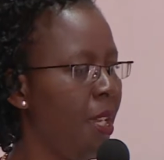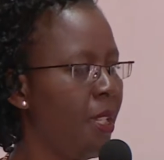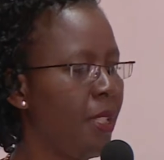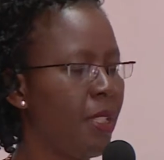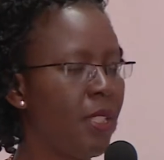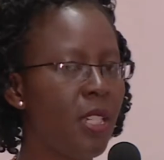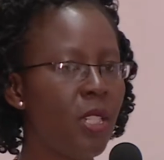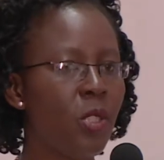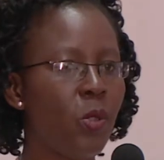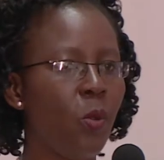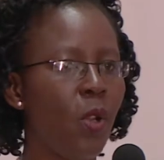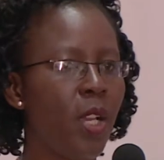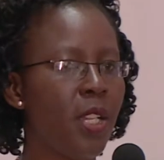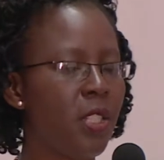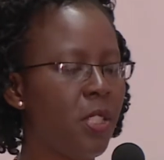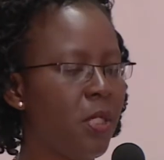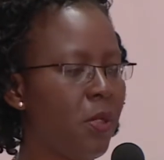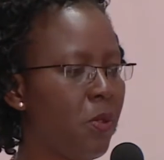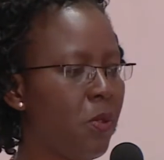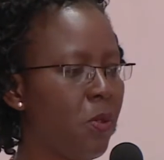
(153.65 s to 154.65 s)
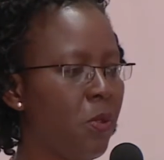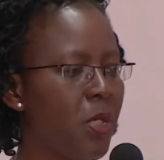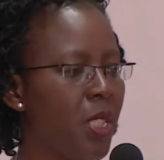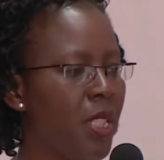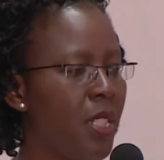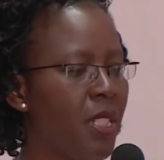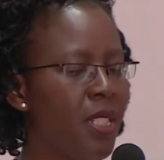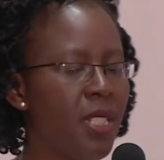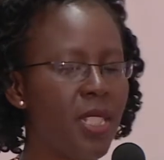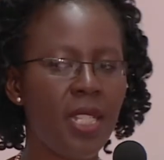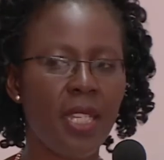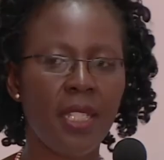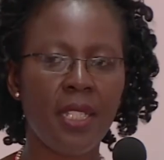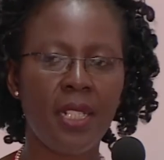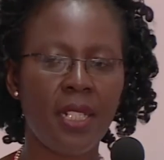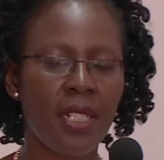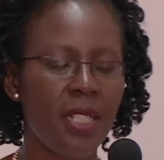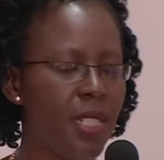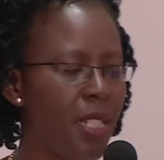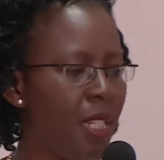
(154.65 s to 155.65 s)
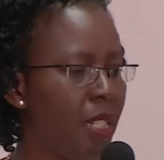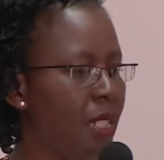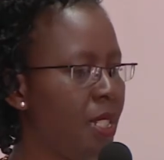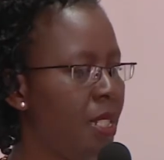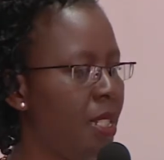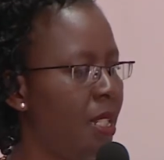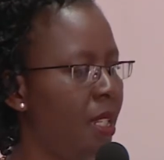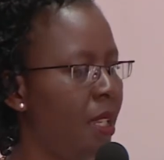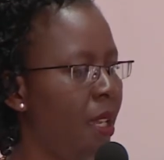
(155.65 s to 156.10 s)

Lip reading: This was through the integrated